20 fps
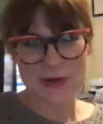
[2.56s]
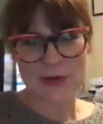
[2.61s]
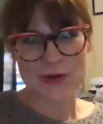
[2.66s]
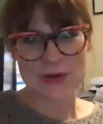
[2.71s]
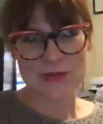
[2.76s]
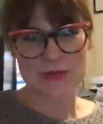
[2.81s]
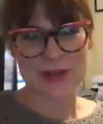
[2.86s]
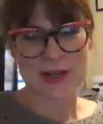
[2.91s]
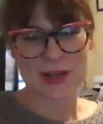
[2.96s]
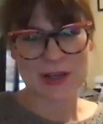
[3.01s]

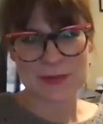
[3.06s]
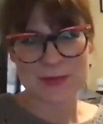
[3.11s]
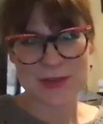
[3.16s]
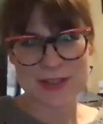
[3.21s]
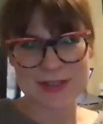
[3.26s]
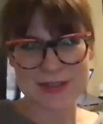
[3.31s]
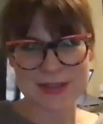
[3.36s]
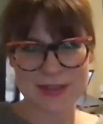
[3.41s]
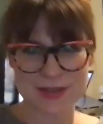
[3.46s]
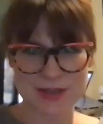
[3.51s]
Orphan. I'm an
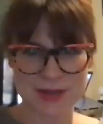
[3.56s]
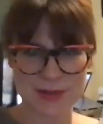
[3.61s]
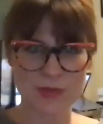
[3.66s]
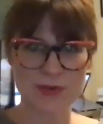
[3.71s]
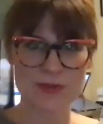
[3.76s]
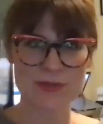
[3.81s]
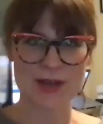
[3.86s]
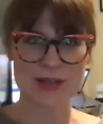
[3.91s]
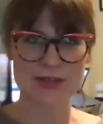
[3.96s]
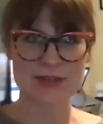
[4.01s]
assistant
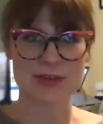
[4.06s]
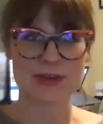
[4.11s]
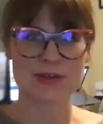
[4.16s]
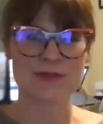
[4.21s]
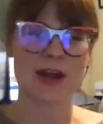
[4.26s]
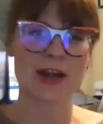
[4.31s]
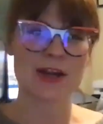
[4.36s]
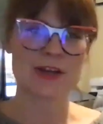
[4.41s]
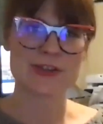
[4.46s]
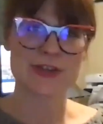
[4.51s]
professor of
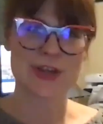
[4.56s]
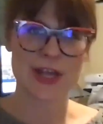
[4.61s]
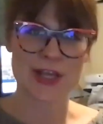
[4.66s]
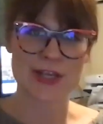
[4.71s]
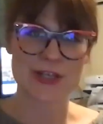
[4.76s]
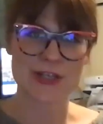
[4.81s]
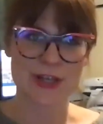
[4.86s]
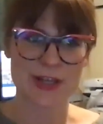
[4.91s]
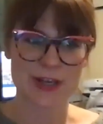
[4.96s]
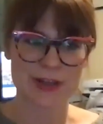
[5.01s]
higher
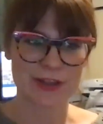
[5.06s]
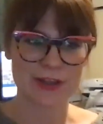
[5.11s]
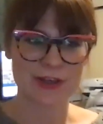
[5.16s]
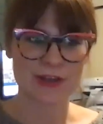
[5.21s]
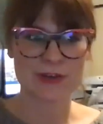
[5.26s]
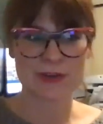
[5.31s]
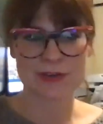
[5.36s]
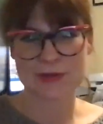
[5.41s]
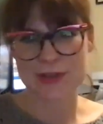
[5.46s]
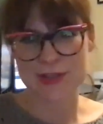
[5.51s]
education at the
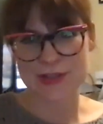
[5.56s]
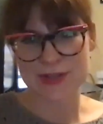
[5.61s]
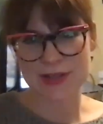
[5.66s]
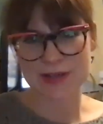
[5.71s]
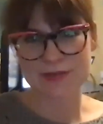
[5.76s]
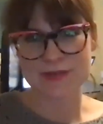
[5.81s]
University of